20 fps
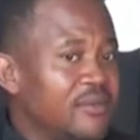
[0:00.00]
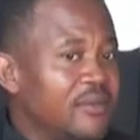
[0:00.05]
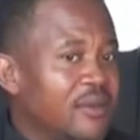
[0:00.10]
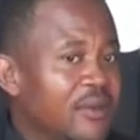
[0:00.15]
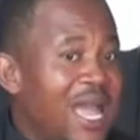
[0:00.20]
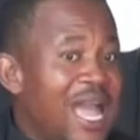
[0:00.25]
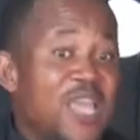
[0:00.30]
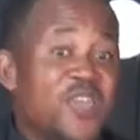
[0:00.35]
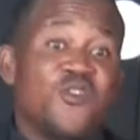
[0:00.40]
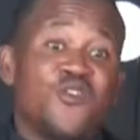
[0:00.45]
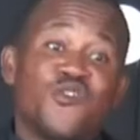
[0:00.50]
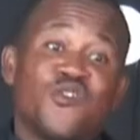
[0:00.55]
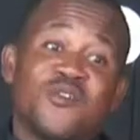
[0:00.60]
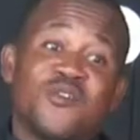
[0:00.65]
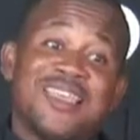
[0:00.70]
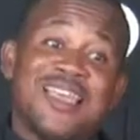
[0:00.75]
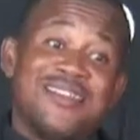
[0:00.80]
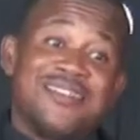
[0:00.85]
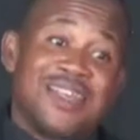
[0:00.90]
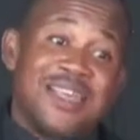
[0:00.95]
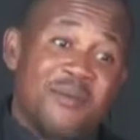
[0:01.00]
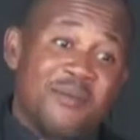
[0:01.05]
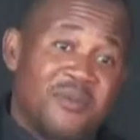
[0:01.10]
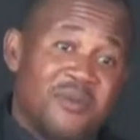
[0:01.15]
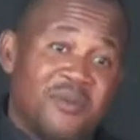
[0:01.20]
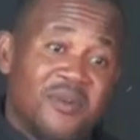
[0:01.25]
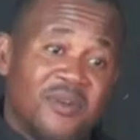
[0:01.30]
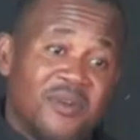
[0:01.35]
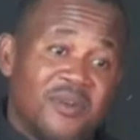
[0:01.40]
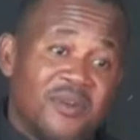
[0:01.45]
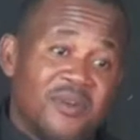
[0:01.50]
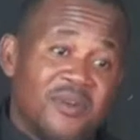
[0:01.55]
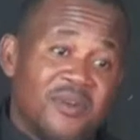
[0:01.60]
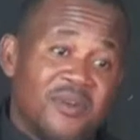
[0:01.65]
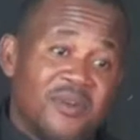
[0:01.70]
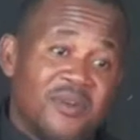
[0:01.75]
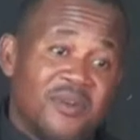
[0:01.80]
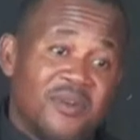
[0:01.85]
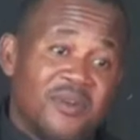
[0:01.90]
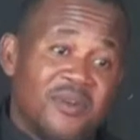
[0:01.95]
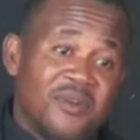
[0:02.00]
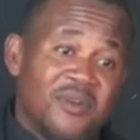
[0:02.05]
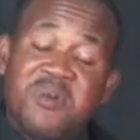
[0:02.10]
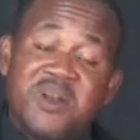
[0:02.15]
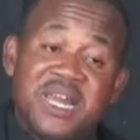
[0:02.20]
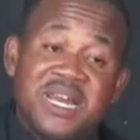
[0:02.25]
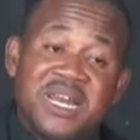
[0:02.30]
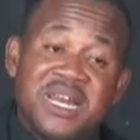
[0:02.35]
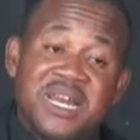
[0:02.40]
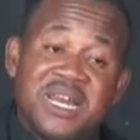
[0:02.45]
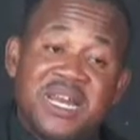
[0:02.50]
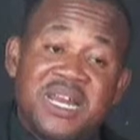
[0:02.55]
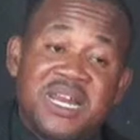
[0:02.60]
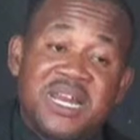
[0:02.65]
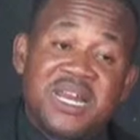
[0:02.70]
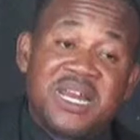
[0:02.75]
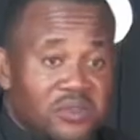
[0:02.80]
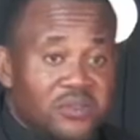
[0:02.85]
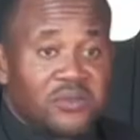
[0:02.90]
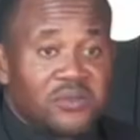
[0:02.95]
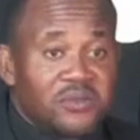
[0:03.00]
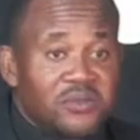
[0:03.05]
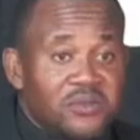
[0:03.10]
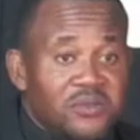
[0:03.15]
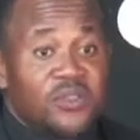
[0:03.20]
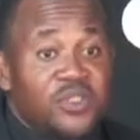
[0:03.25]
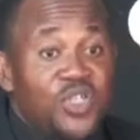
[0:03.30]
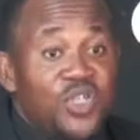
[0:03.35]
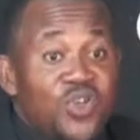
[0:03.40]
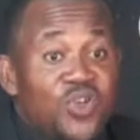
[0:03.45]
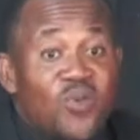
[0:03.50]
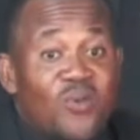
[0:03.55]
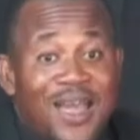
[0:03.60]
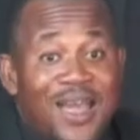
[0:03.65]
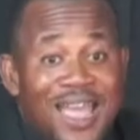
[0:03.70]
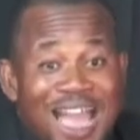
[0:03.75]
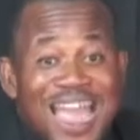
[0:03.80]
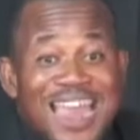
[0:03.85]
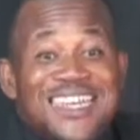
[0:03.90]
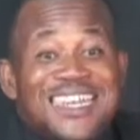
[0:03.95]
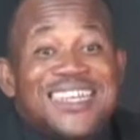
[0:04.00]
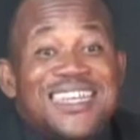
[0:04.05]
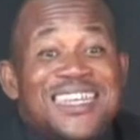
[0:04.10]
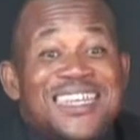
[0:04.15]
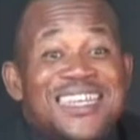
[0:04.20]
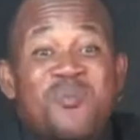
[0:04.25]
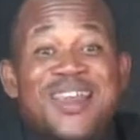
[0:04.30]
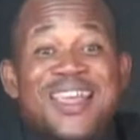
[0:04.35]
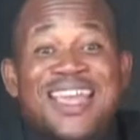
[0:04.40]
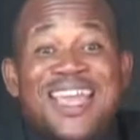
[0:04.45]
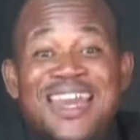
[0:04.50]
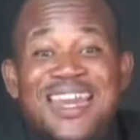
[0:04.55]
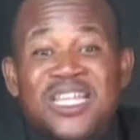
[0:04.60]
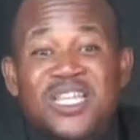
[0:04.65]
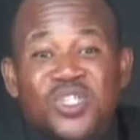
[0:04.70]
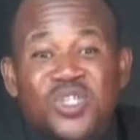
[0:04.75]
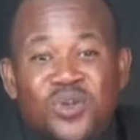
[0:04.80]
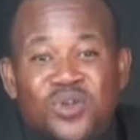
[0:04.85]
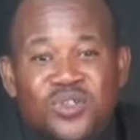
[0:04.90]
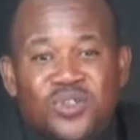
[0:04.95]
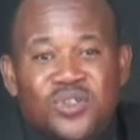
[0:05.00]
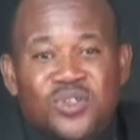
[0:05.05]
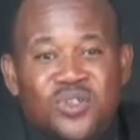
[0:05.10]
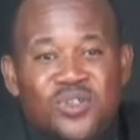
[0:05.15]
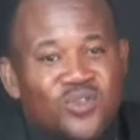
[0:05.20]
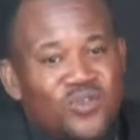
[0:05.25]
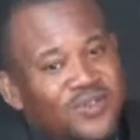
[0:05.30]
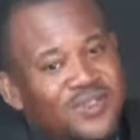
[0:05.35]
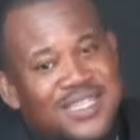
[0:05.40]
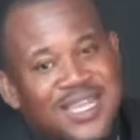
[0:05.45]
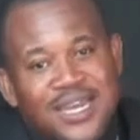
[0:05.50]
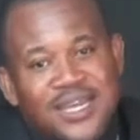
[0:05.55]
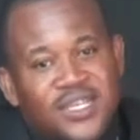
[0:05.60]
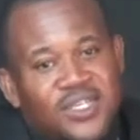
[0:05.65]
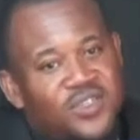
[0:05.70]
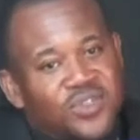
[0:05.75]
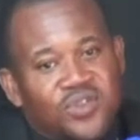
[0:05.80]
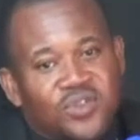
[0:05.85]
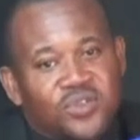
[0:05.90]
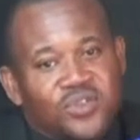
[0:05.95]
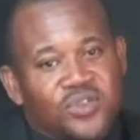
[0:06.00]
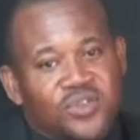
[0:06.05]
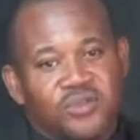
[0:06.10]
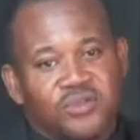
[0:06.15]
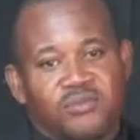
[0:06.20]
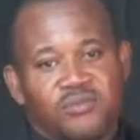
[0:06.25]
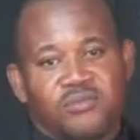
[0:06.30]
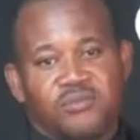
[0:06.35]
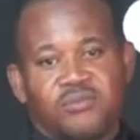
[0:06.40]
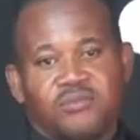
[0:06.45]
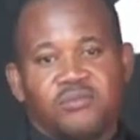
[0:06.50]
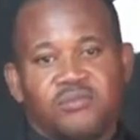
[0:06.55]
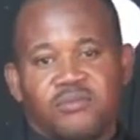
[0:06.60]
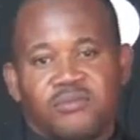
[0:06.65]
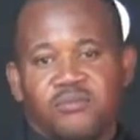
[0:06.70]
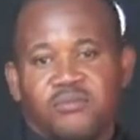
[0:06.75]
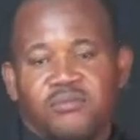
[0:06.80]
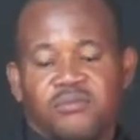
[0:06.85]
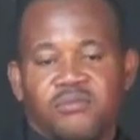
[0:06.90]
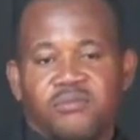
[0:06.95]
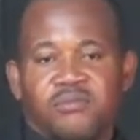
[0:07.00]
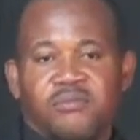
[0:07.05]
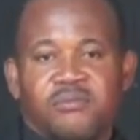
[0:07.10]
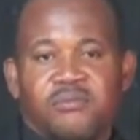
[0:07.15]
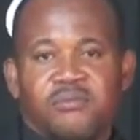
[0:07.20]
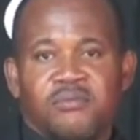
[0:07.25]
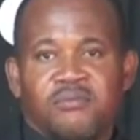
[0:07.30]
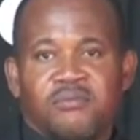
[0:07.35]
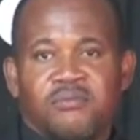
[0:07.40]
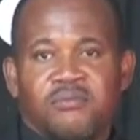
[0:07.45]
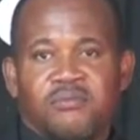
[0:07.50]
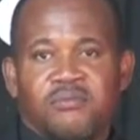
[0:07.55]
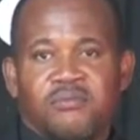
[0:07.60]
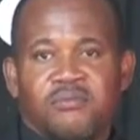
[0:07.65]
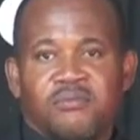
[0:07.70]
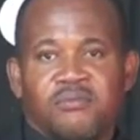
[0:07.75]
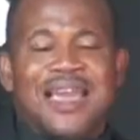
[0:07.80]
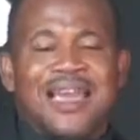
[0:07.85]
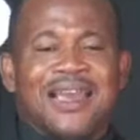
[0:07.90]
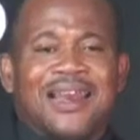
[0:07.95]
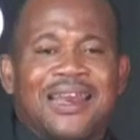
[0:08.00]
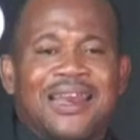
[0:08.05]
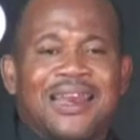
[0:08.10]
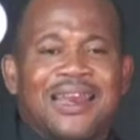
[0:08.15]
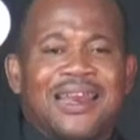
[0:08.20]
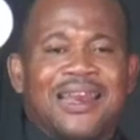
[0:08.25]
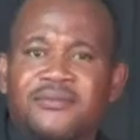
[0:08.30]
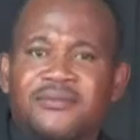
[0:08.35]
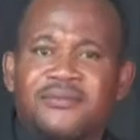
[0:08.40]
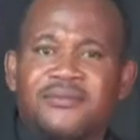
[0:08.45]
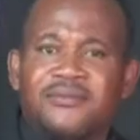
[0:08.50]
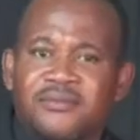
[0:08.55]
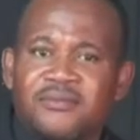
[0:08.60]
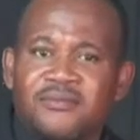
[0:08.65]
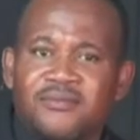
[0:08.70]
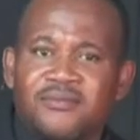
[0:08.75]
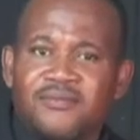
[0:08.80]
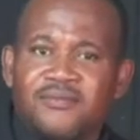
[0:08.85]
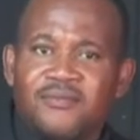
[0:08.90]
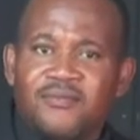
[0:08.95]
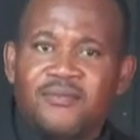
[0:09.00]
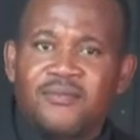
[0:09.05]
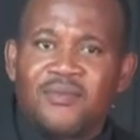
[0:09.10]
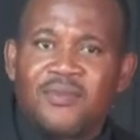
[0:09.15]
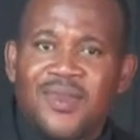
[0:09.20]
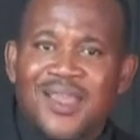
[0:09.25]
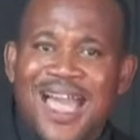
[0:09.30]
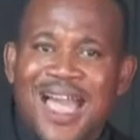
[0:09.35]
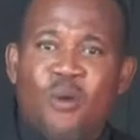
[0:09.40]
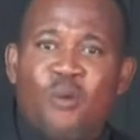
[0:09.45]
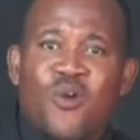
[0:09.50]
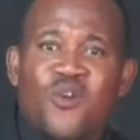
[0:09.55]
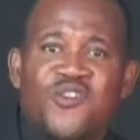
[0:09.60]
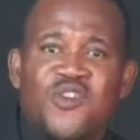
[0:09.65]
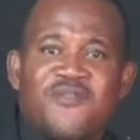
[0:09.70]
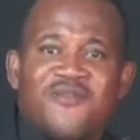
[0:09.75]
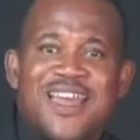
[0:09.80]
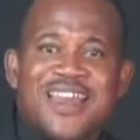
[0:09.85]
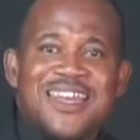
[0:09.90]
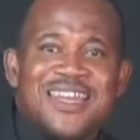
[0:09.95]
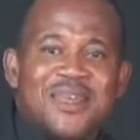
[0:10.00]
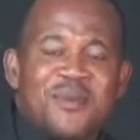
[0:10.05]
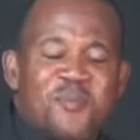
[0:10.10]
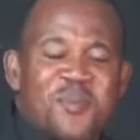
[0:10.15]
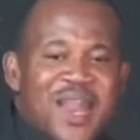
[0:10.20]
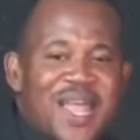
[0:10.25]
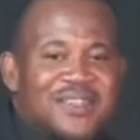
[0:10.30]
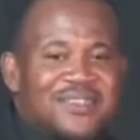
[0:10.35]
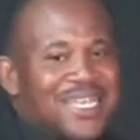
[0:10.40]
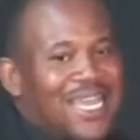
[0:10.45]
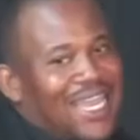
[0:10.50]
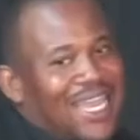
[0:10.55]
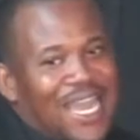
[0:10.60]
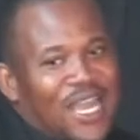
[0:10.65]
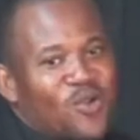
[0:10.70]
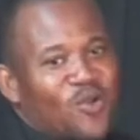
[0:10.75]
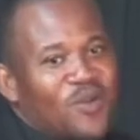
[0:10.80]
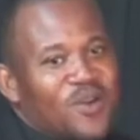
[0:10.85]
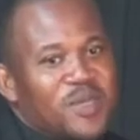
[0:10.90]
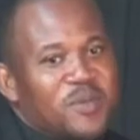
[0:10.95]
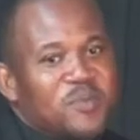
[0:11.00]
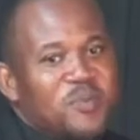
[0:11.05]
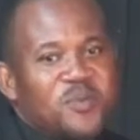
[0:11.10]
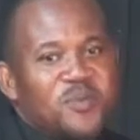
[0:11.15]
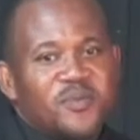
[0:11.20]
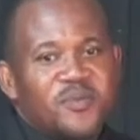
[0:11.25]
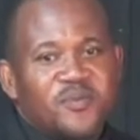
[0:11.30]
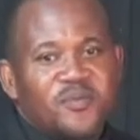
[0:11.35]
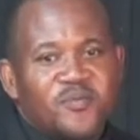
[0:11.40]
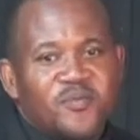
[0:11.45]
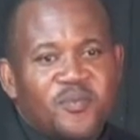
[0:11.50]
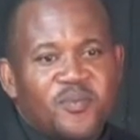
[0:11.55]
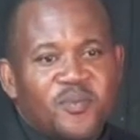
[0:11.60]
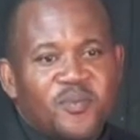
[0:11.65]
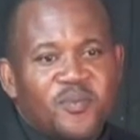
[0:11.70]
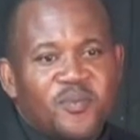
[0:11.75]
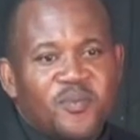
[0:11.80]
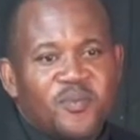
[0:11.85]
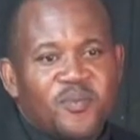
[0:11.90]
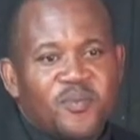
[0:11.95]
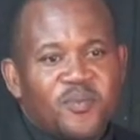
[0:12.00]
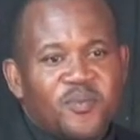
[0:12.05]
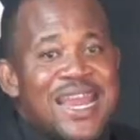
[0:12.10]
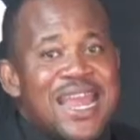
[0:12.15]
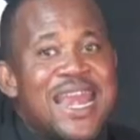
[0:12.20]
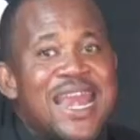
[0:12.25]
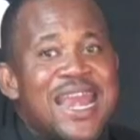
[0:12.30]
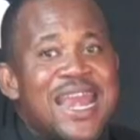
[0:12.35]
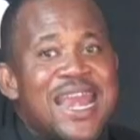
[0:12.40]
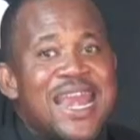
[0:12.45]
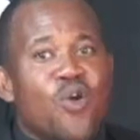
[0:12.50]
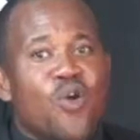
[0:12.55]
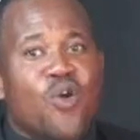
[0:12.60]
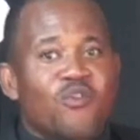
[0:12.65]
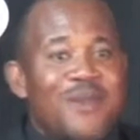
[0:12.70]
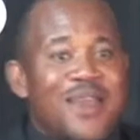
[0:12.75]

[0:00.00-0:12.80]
I used to tell them, you can't break the church. Do you know why? I didn't break any church to start this church. My hands are clean. And whatsoever I didn't plant, I cannot reap. Now, can I now go to my